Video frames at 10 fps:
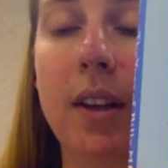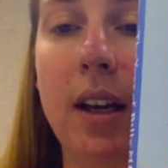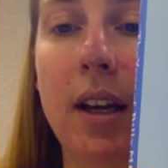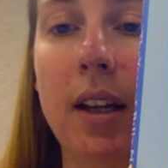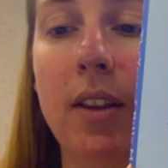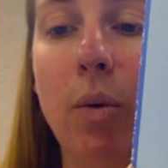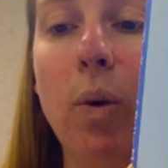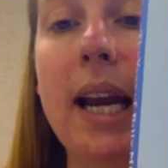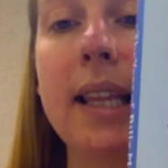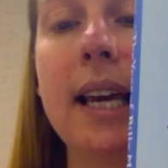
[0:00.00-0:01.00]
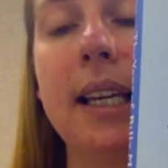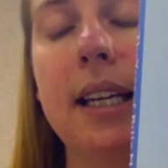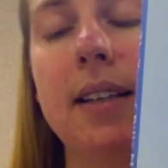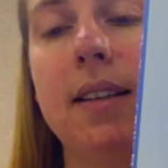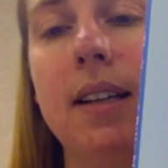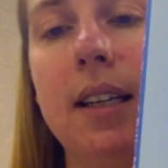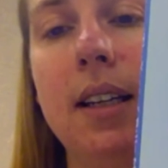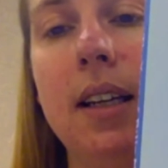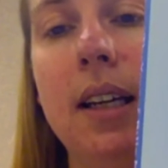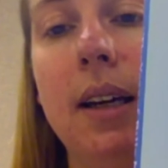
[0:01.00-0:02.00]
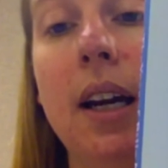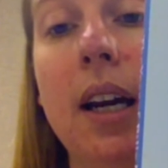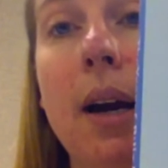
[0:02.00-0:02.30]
the way that he